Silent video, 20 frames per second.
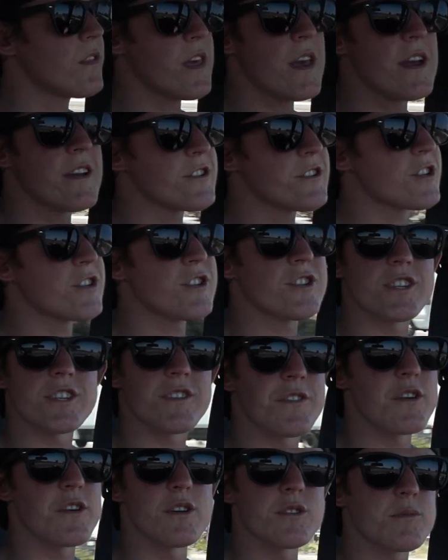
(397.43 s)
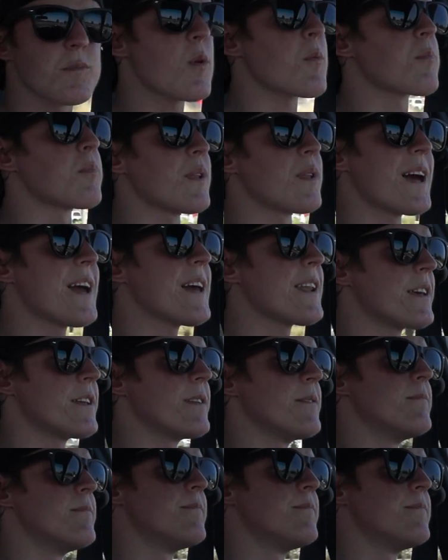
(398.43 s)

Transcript: The engine just feels more planted.